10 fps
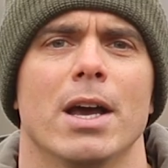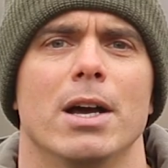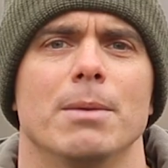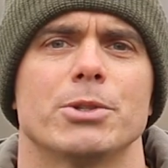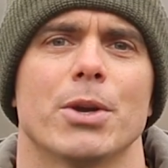
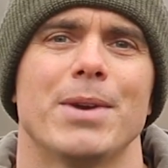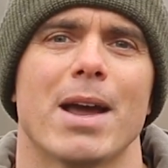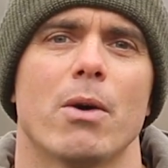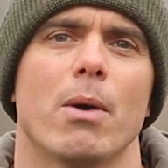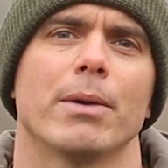Um, so
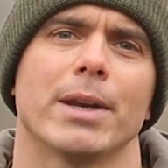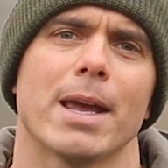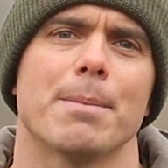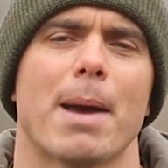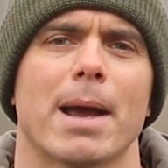now I'm going to
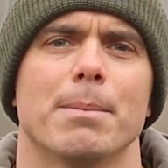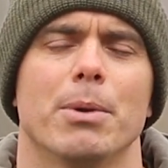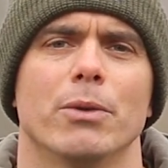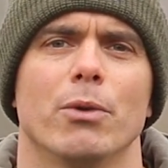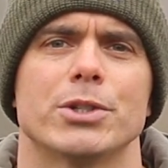get back and
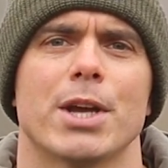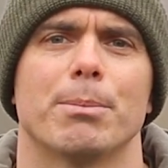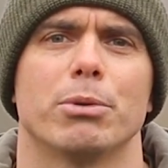put the rods out